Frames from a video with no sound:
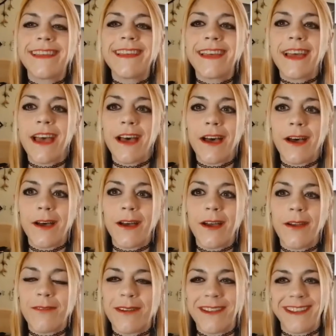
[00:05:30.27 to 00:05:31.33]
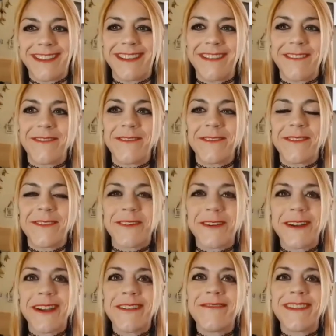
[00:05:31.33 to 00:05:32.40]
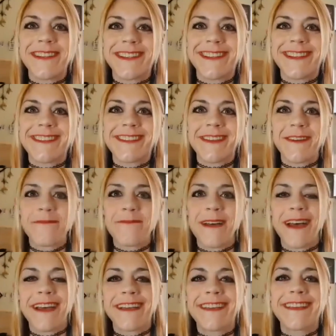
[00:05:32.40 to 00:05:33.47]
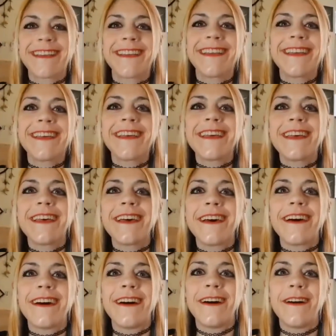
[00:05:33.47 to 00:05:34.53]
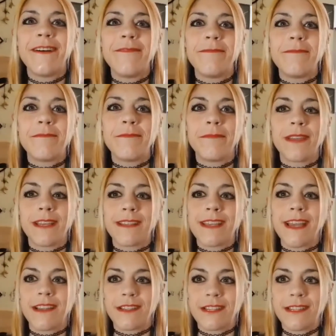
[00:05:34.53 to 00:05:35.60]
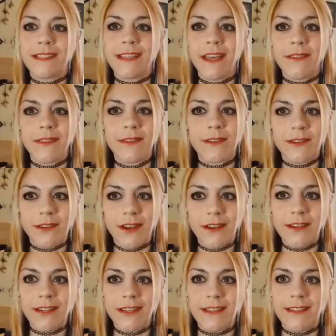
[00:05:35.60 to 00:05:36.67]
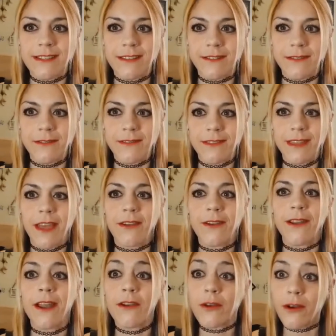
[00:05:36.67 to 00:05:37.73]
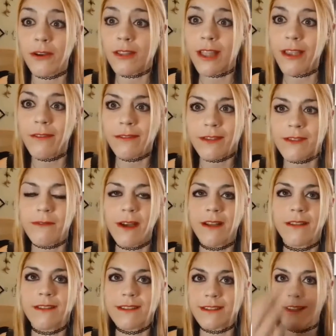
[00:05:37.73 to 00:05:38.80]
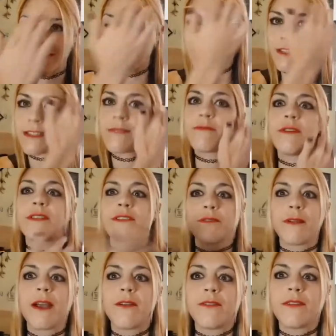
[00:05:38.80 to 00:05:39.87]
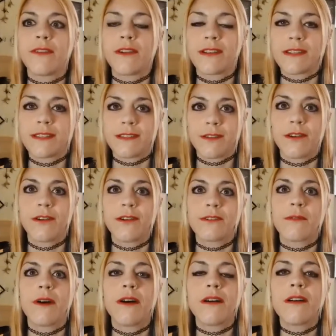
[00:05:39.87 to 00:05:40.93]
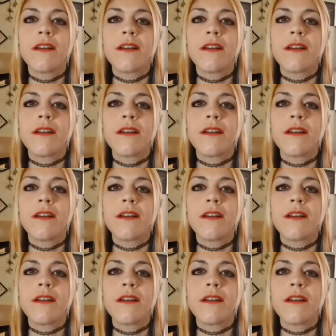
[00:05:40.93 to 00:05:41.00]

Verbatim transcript: Uh, I'm not going to tell the whole story, but she does come back. Um, because, yeah, she's death and destruction, so that could end her life as well. It's not just what's around her, it's her as well.